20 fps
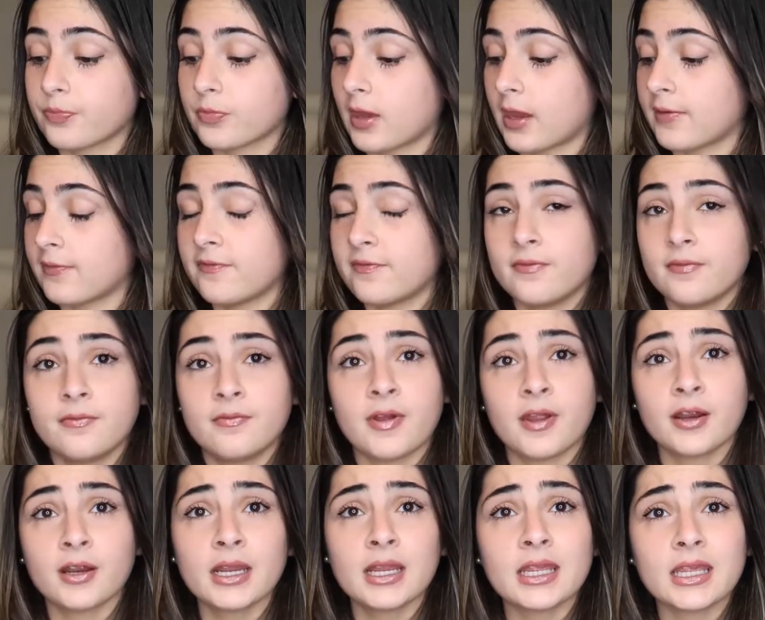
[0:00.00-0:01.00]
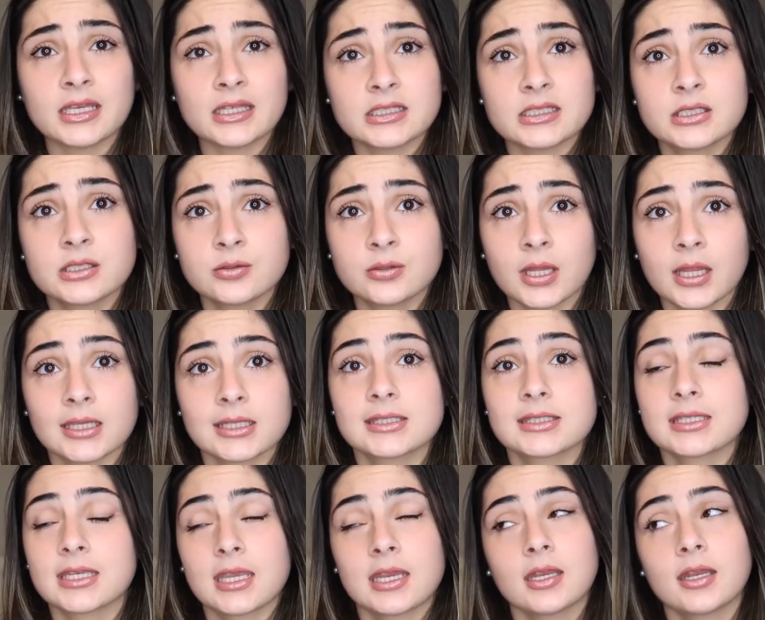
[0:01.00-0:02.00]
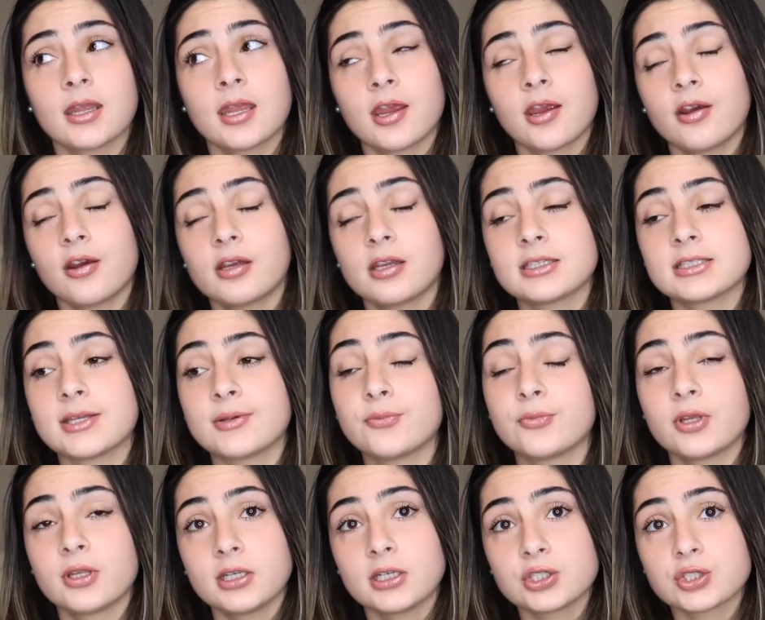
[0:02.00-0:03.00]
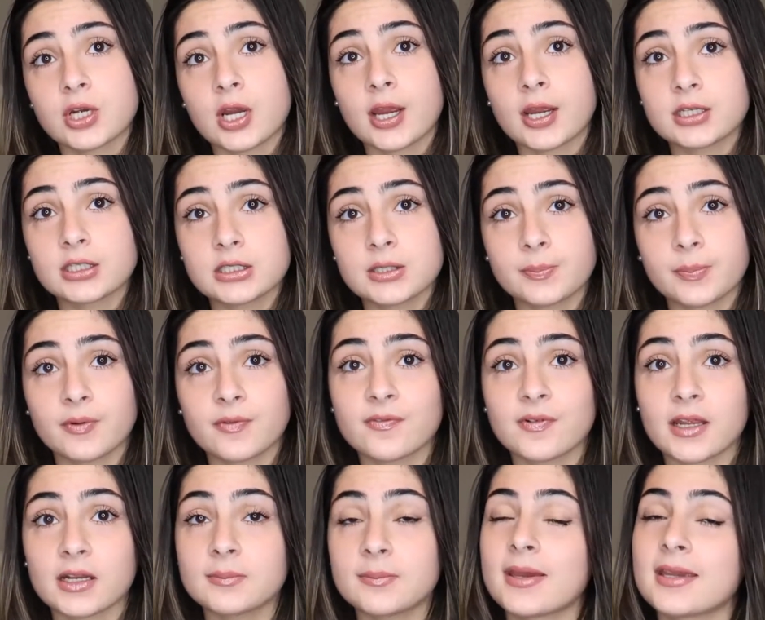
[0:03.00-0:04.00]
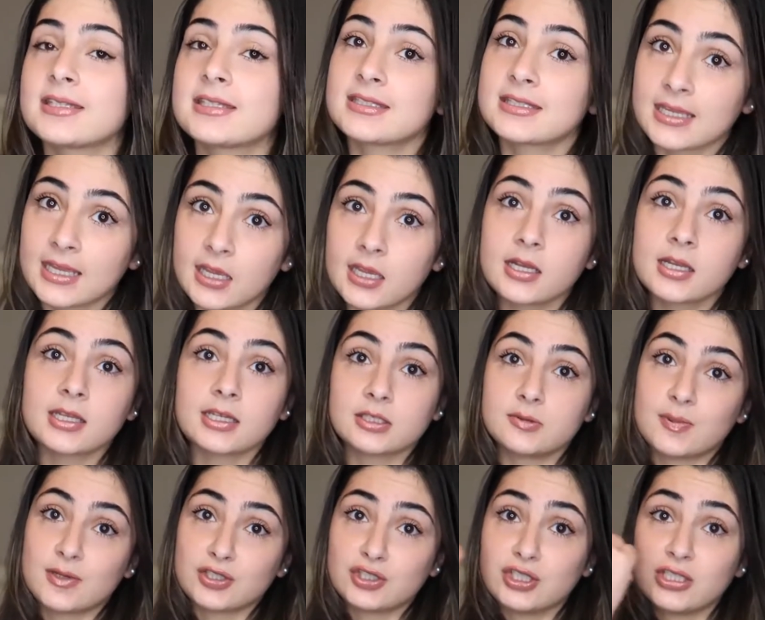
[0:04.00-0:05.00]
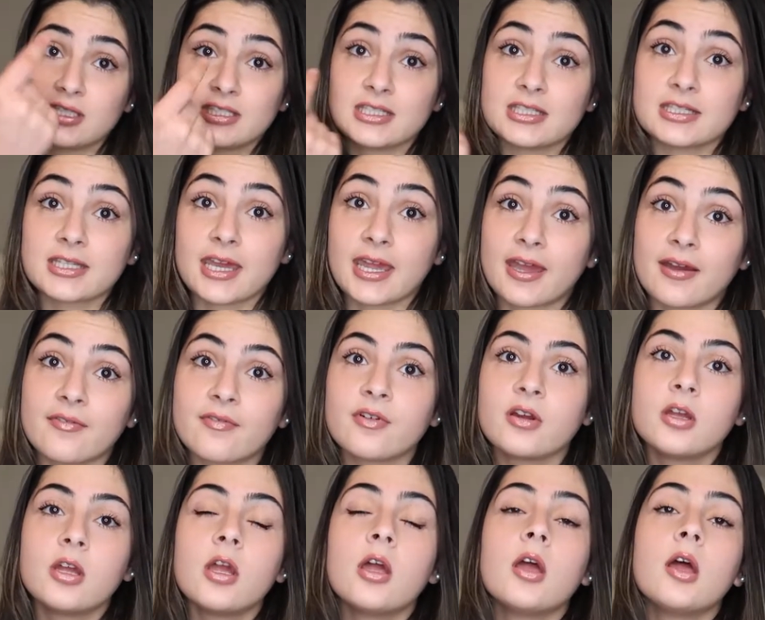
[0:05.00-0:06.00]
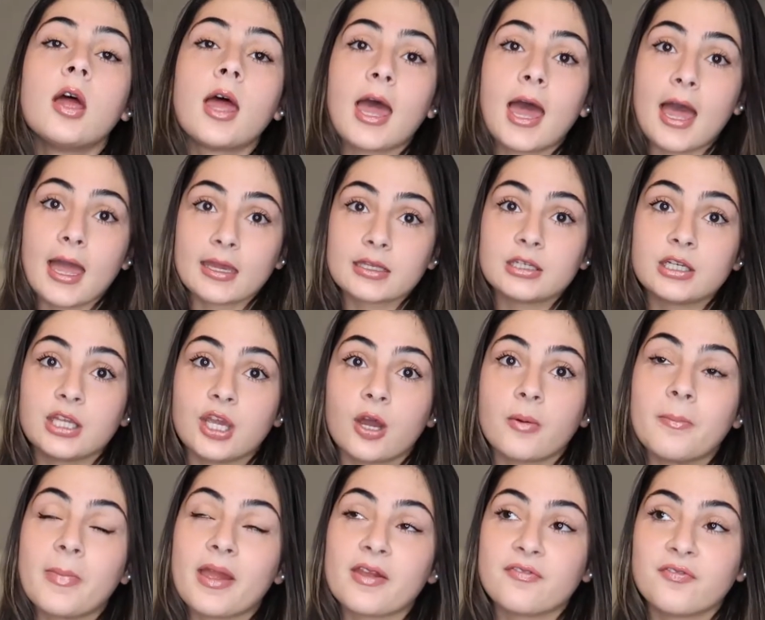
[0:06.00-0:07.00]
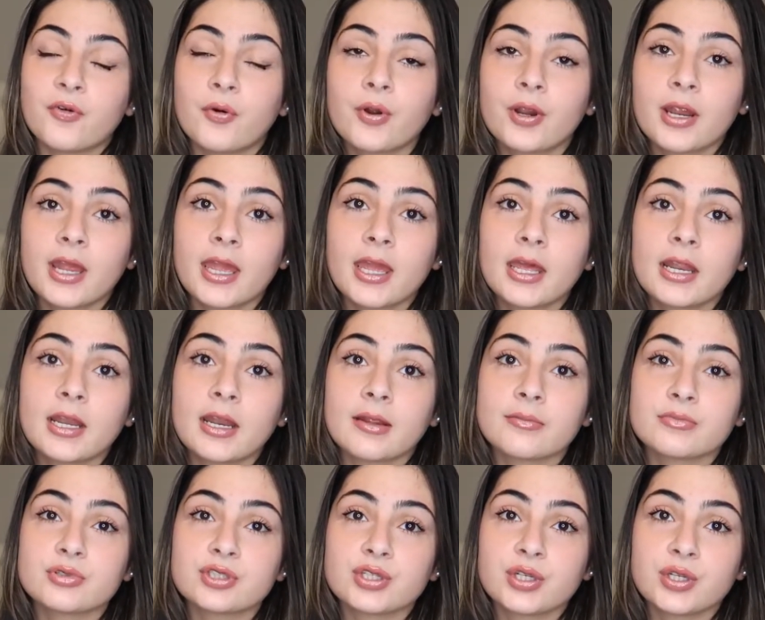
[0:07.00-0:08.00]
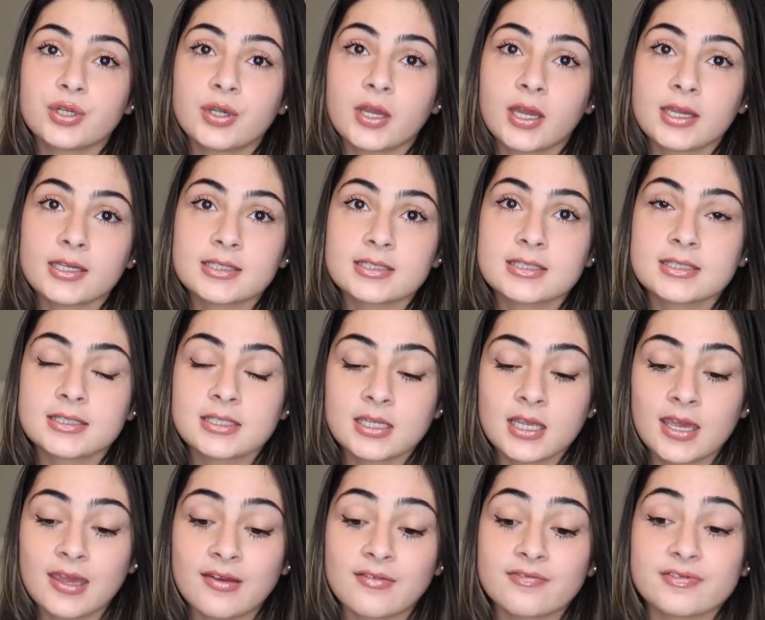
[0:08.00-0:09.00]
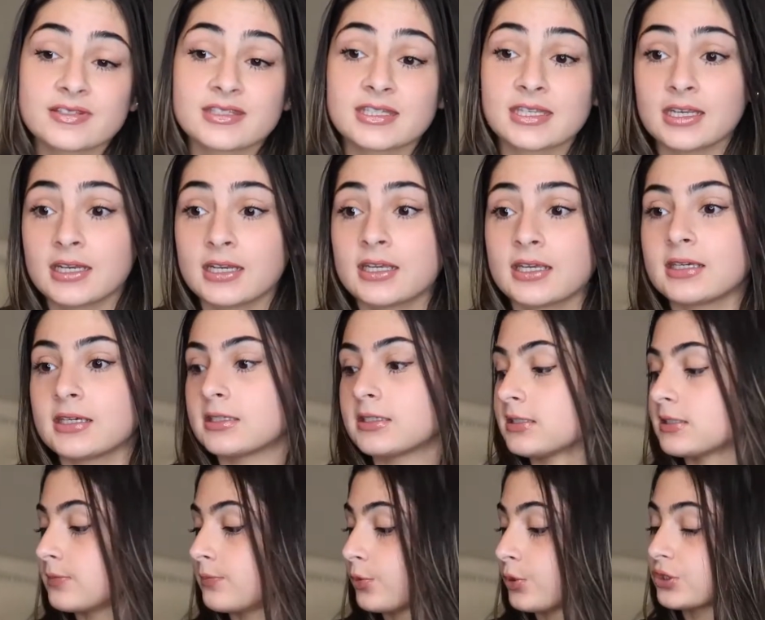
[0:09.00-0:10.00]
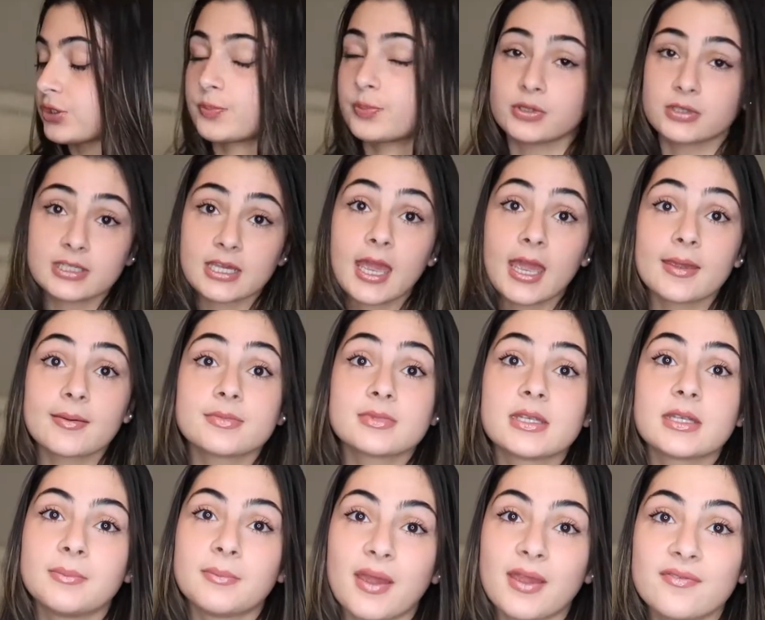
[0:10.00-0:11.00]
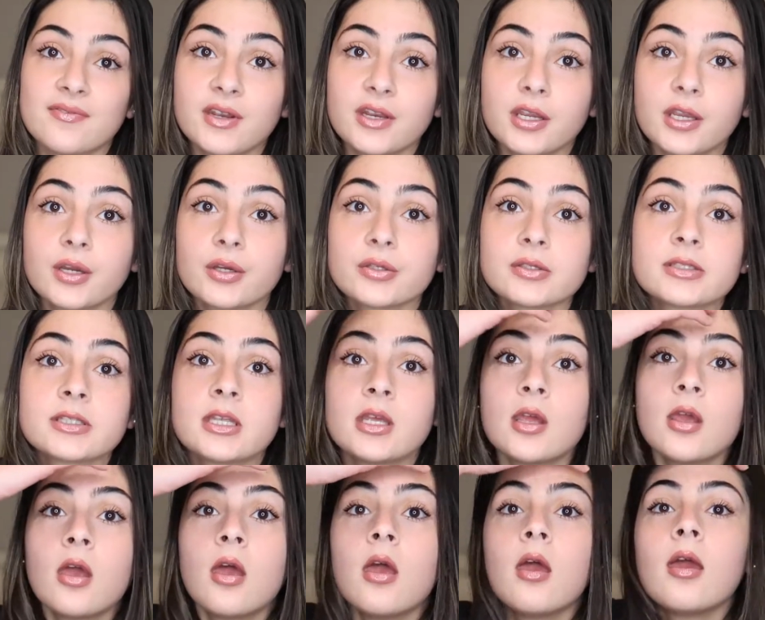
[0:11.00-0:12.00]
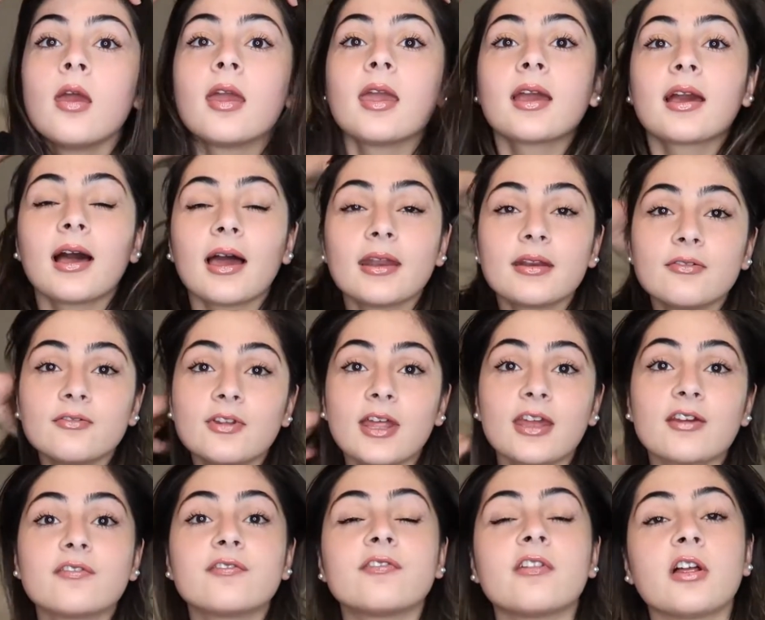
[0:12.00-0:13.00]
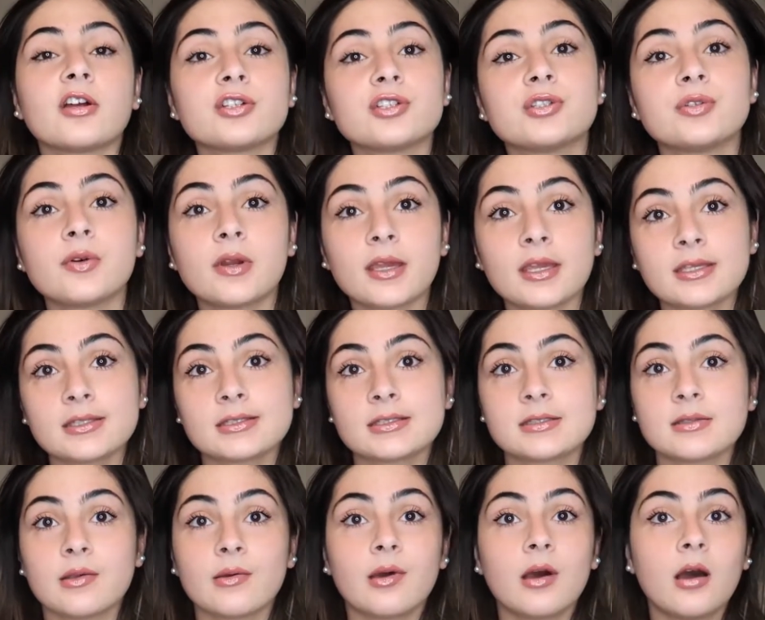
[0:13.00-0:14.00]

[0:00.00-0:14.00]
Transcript: I'm very into like skincare because I'm really trying to perfect my skin, especially since I have acne on my forehead. I'm sure you guys have seen it multiple times in my videos. It kind of like fluctuates.